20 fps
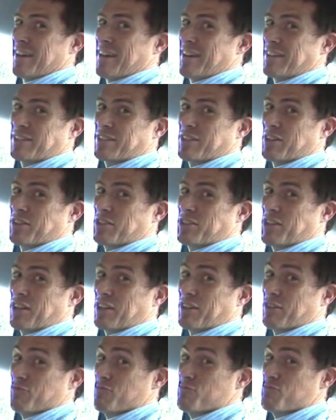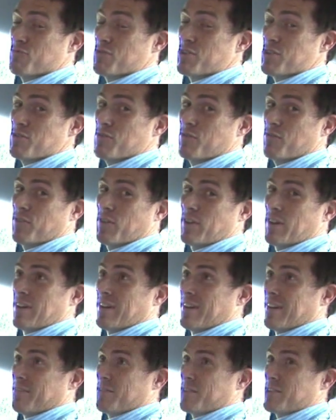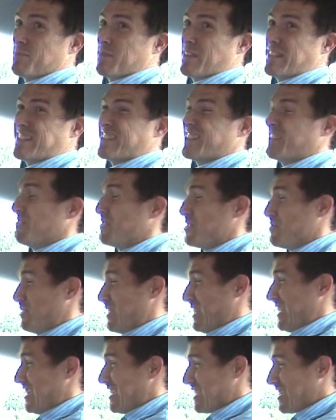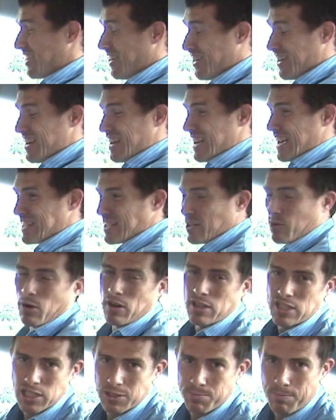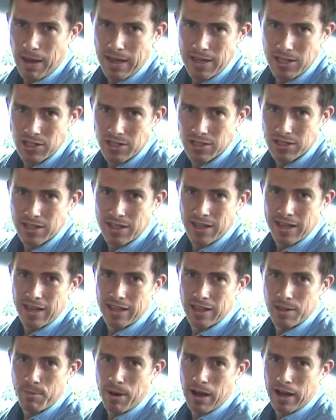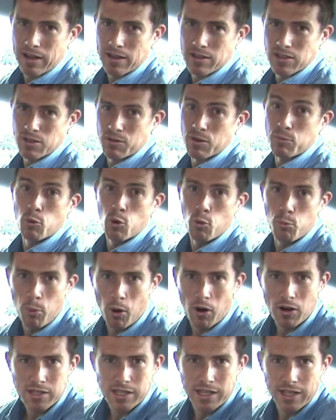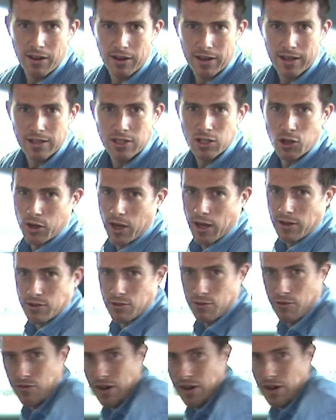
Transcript: is touching the roof, which means ultimately this car isn't quite as spacious in the back as something more boxy like a Toyota